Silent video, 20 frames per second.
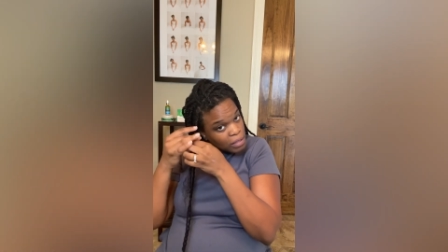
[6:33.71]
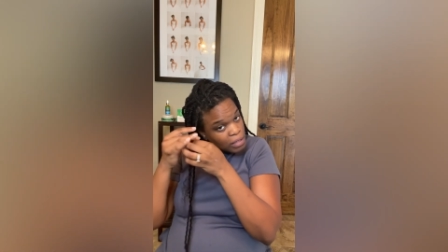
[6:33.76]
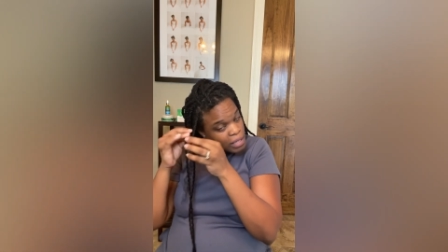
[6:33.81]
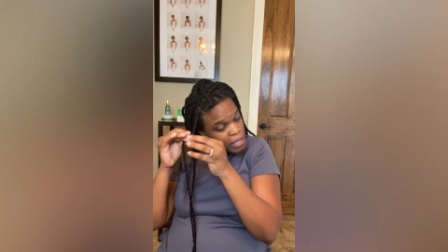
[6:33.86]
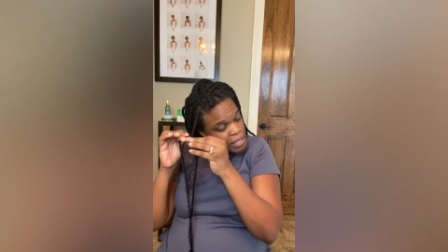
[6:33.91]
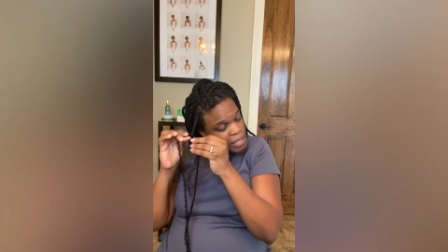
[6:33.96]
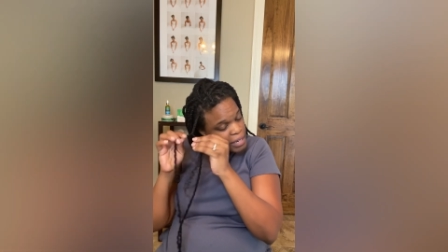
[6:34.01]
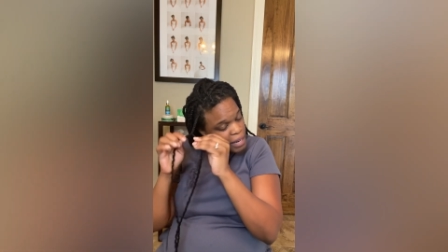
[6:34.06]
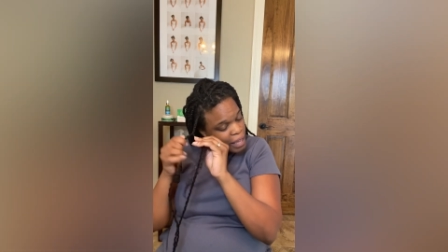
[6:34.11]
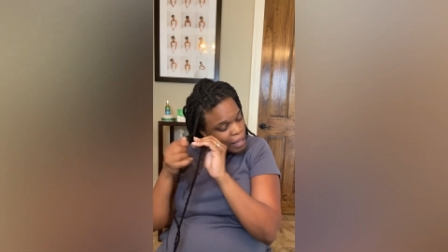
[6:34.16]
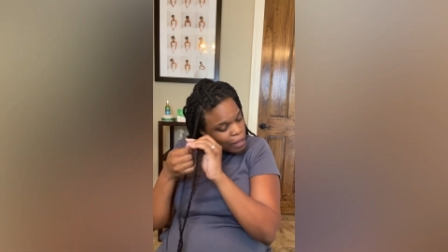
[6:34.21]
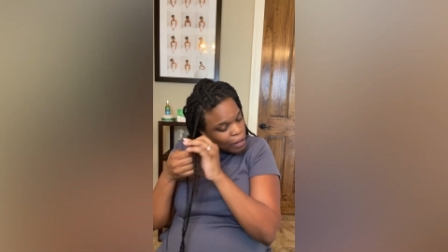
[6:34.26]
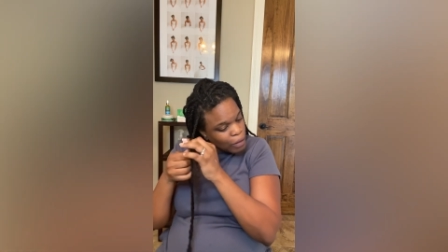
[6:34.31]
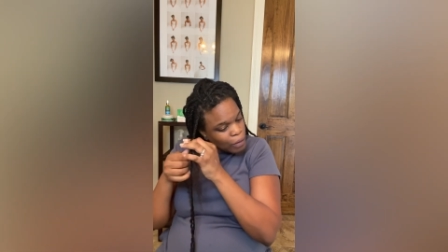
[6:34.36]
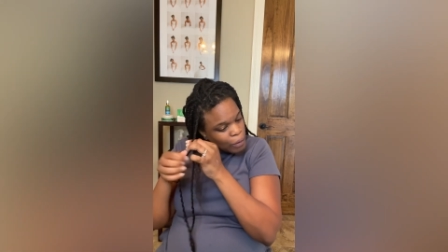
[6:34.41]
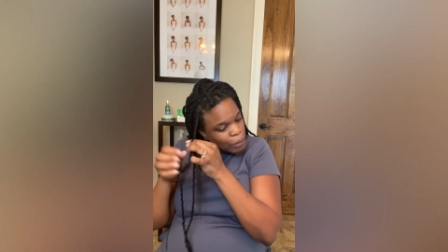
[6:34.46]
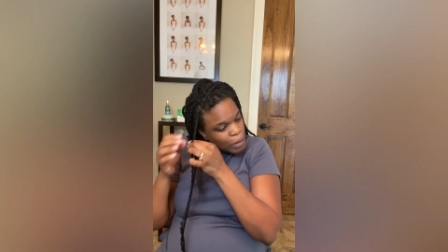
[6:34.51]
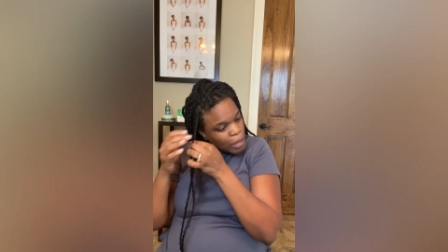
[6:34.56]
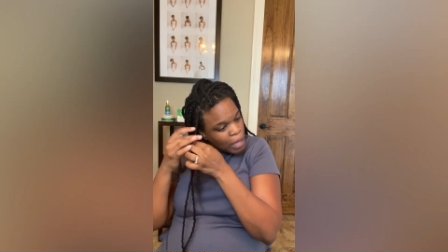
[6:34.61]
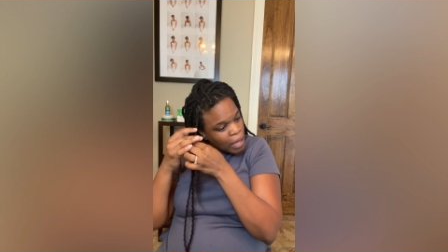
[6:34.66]
And
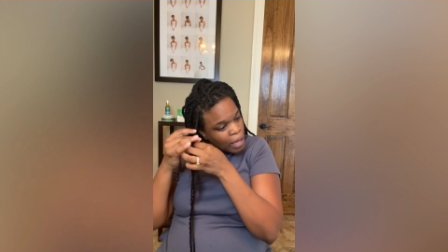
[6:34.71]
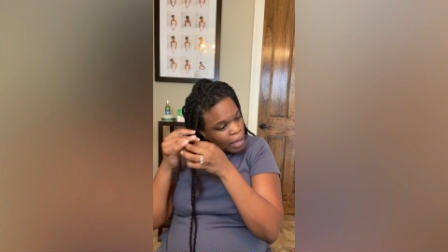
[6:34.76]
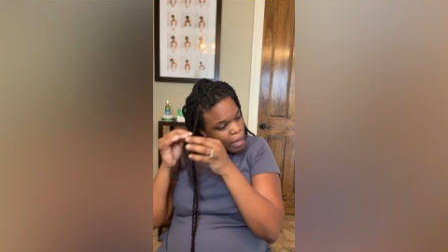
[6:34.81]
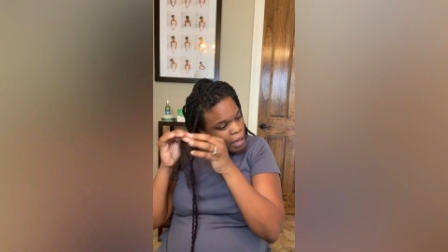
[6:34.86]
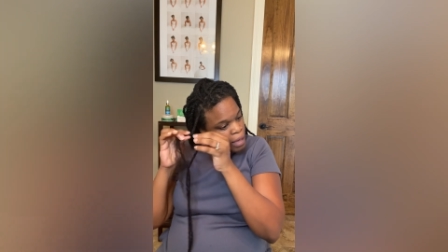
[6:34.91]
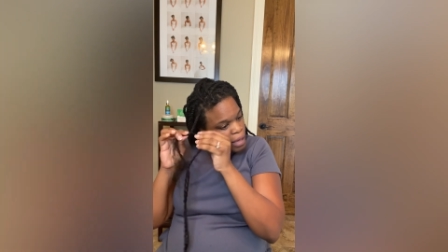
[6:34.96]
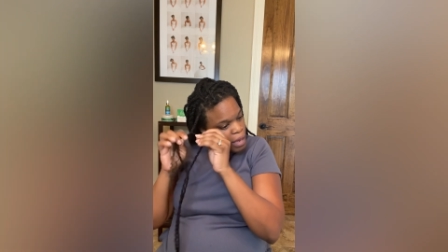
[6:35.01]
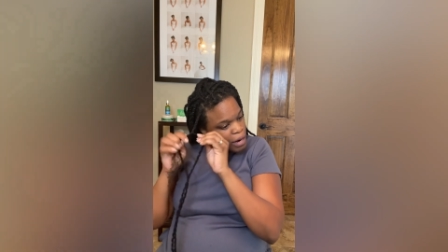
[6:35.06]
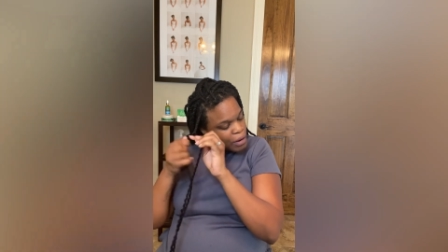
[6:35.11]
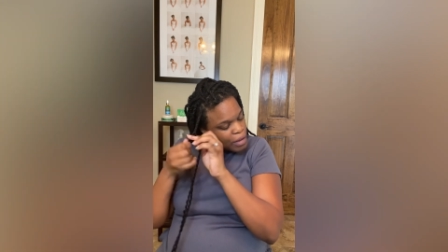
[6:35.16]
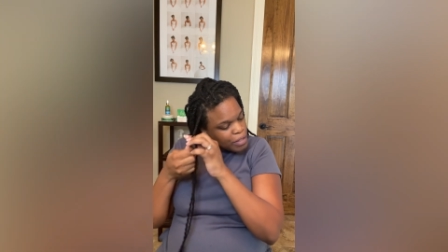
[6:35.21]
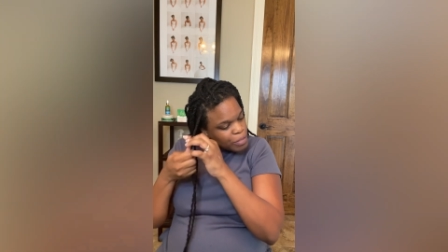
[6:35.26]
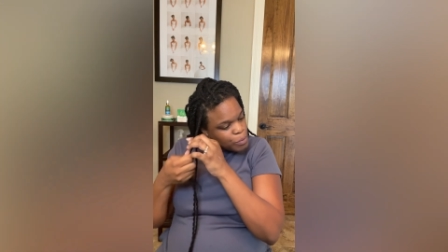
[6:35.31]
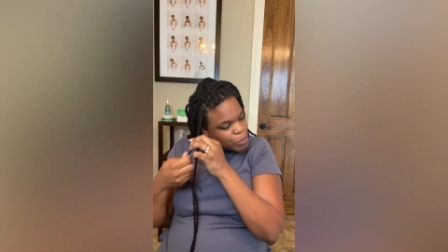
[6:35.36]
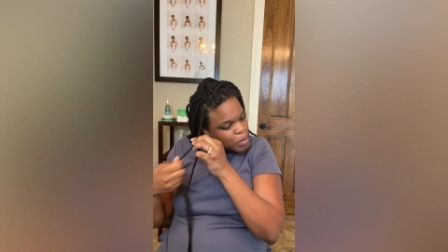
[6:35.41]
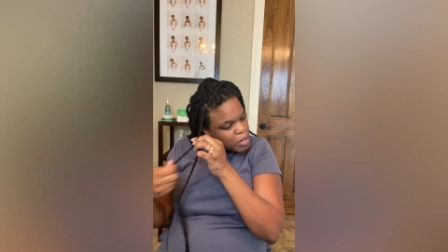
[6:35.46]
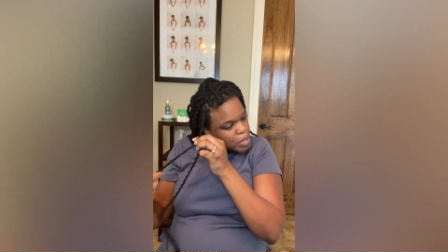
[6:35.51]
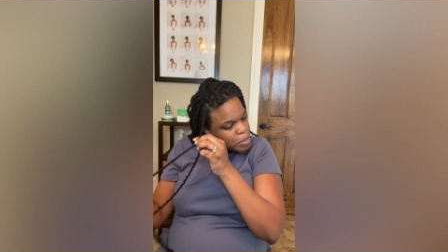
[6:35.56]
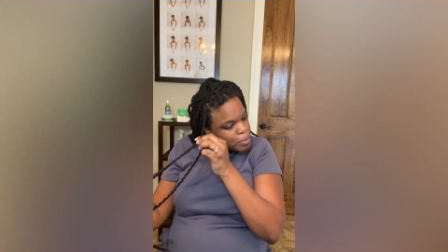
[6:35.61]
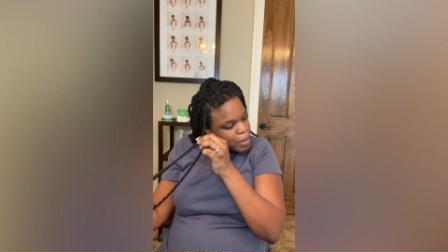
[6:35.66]
now I don't have to
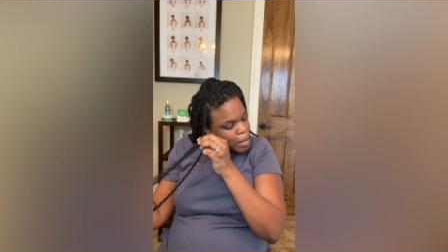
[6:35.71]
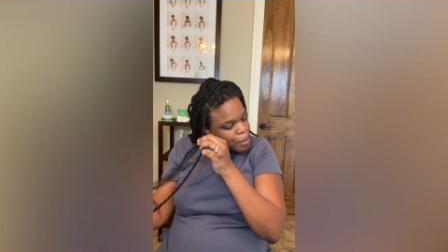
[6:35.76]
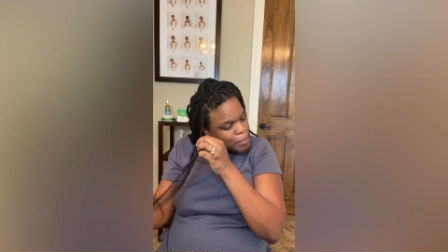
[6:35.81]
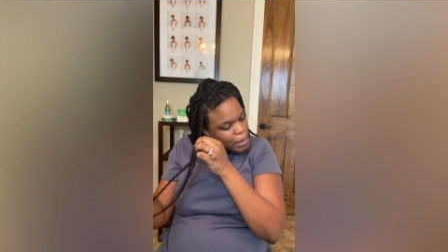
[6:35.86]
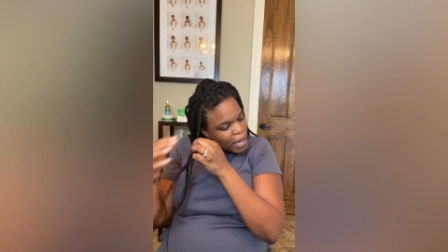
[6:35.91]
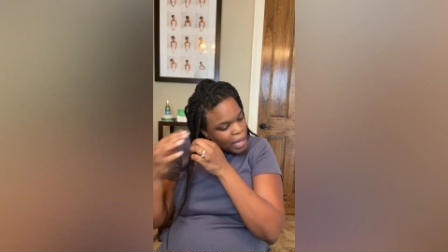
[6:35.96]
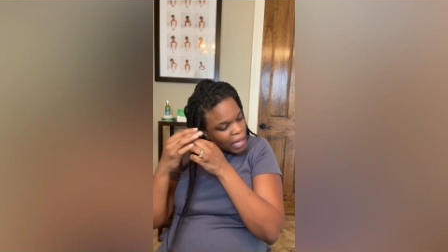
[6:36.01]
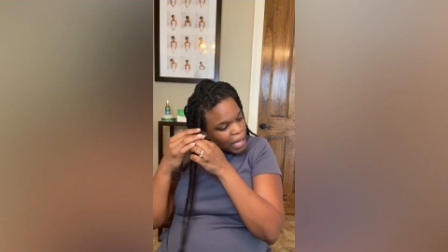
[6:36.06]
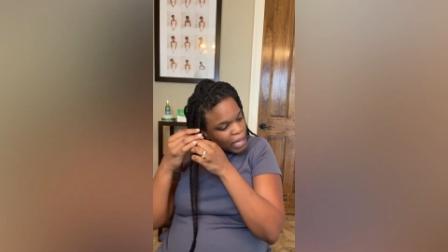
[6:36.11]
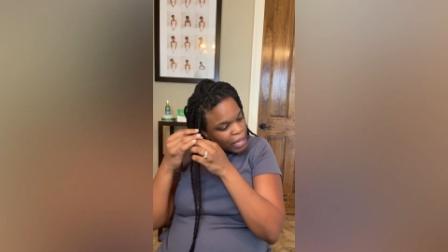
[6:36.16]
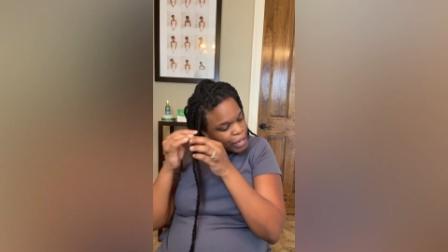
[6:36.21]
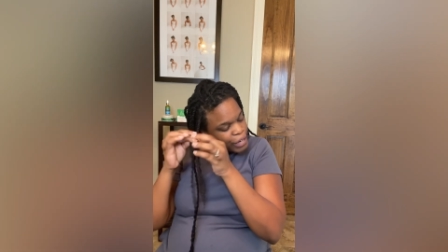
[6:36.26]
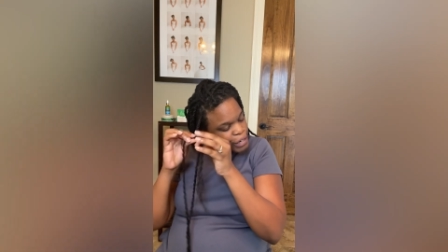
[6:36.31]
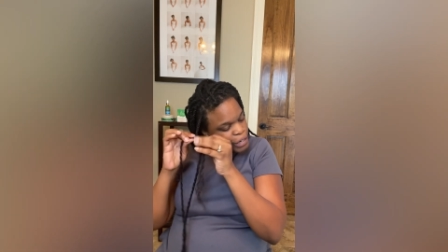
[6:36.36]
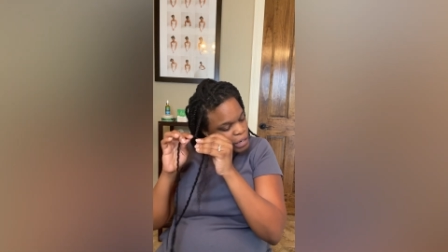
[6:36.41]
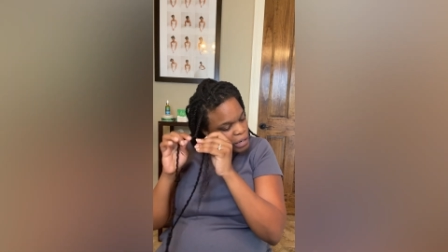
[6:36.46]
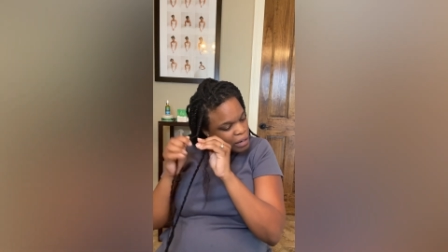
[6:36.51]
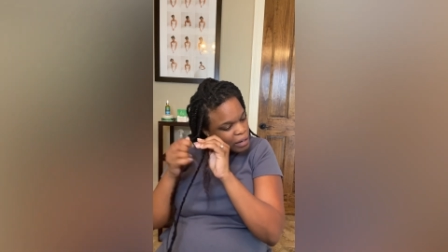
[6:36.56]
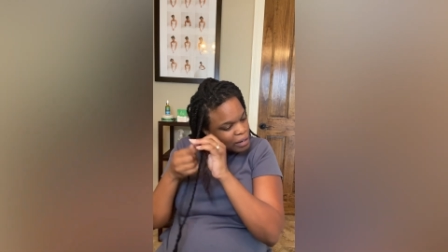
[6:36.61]
worry about my hair